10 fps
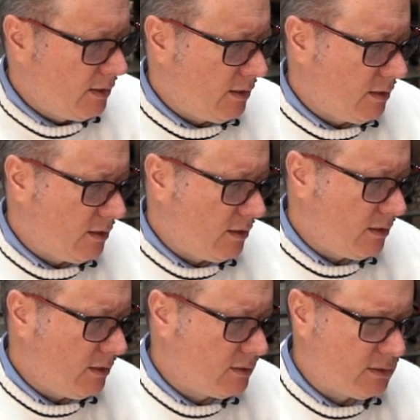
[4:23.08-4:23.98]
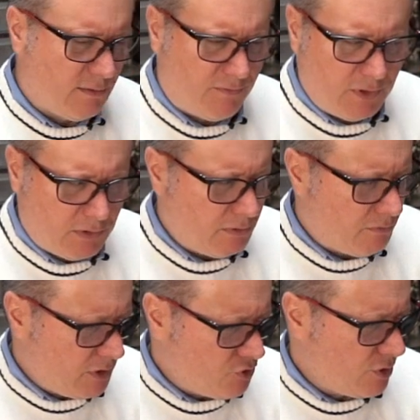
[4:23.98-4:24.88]
It's very
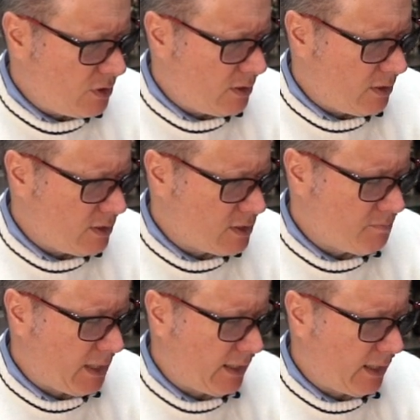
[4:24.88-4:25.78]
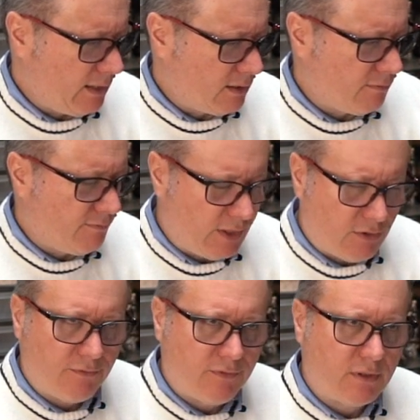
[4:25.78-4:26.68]
rigid, is mechanical,
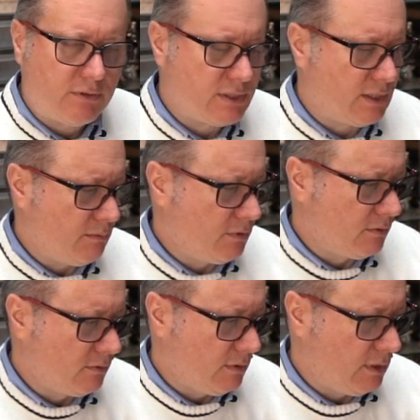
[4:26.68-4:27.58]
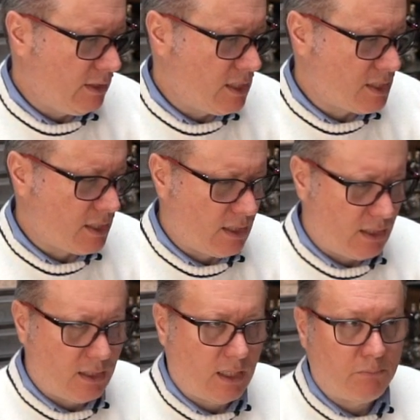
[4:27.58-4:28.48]
very stable, is
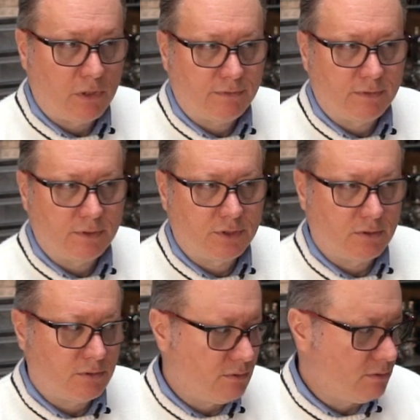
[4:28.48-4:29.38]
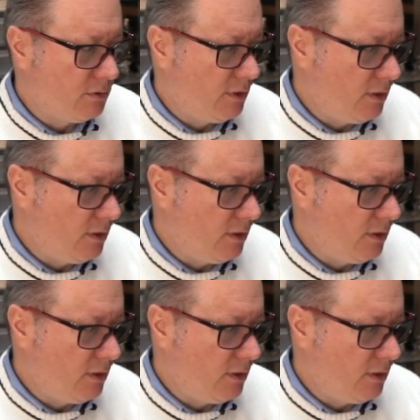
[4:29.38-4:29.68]
amorphous, so